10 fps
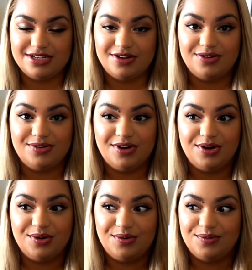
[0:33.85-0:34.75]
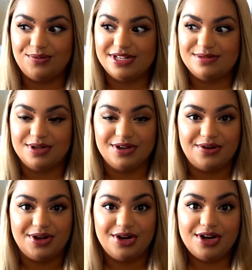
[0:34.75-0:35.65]
know what's been
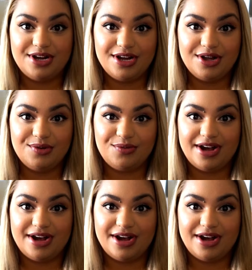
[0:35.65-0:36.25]
going on,